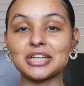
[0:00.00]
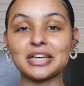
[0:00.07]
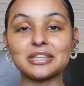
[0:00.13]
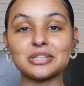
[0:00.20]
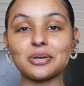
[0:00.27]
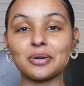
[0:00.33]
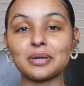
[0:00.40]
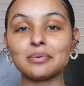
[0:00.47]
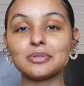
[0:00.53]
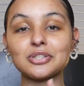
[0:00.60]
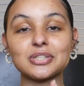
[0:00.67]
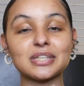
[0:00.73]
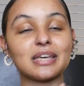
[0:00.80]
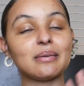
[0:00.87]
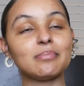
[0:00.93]
And so he would
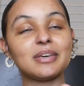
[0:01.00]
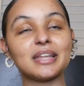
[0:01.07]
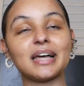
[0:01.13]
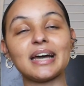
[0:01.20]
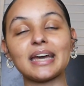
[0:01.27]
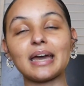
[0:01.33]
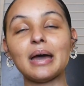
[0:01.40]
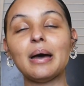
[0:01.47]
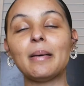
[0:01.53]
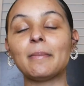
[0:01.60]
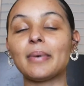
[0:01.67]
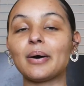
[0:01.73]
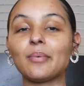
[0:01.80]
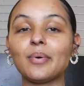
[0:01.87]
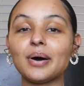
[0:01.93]
just give me like
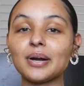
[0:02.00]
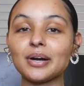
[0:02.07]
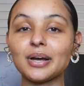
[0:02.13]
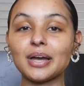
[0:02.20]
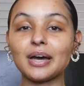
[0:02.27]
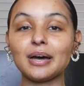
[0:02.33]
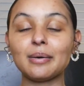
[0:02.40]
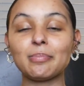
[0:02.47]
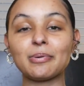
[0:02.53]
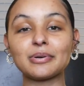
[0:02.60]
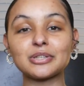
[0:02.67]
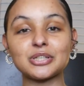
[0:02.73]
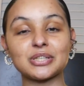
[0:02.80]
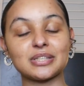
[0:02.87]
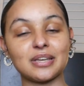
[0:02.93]
my water cup, or
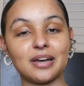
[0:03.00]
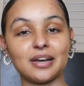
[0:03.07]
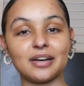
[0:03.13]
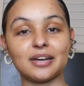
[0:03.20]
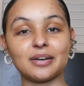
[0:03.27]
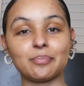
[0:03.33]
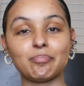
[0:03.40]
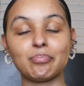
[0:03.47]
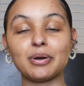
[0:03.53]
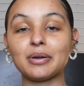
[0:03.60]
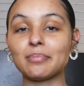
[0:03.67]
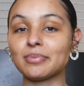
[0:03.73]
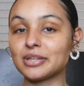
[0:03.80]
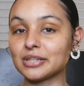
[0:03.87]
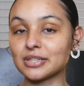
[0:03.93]
just
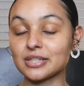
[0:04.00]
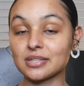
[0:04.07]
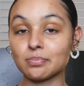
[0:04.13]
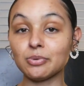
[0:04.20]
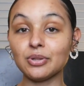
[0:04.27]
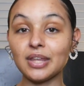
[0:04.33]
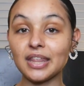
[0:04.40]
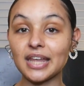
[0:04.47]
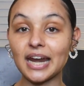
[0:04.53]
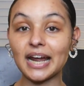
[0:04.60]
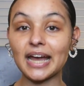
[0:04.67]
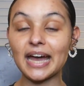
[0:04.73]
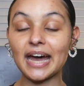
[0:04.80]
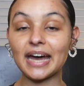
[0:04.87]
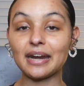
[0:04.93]
put the smoothie that I
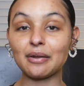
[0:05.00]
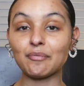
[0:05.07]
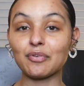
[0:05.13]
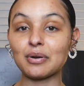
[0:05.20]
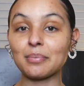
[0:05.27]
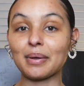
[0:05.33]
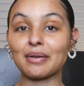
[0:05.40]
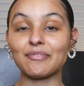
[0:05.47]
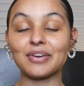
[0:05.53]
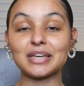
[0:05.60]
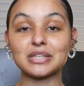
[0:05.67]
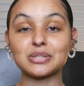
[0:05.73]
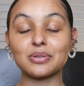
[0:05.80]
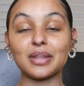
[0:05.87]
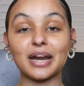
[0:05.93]
had in front of my
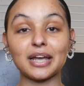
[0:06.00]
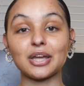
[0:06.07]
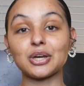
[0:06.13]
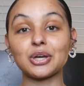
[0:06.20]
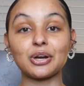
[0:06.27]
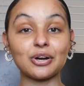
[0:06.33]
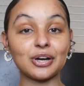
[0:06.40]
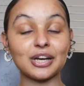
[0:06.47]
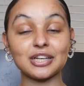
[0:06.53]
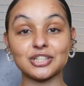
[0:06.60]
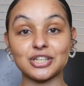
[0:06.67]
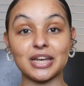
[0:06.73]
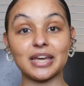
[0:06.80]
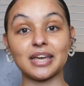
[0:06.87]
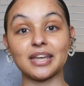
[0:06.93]
face so that I could
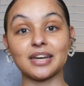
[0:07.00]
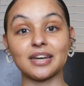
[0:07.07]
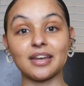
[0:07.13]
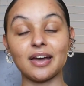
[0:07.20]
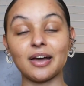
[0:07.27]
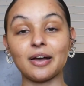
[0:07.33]
nourish and